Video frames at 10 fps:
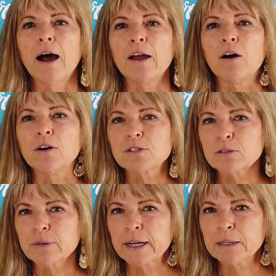I
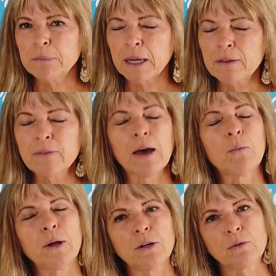also recommend
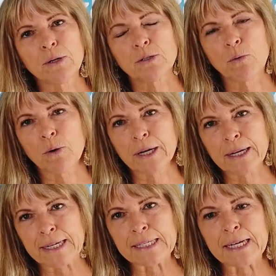that when you're going to
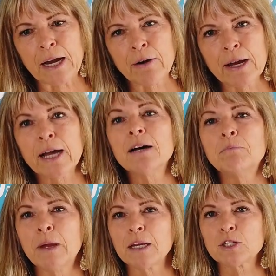organize an area,
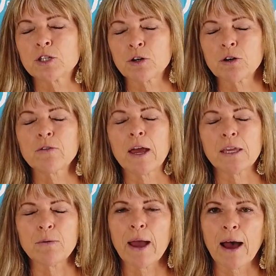make sure
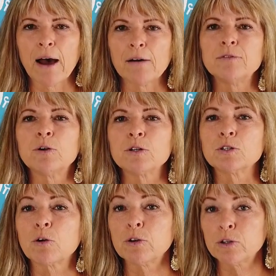that you have your
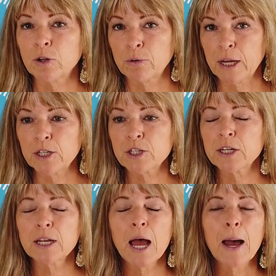
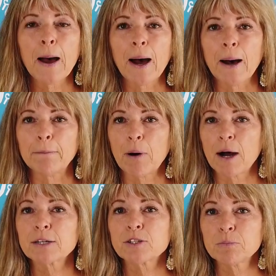donation
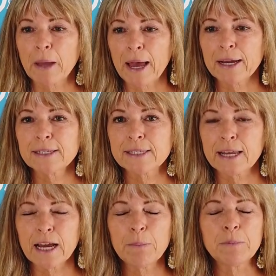boxer bag
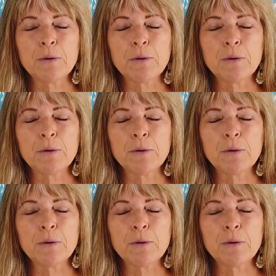set up.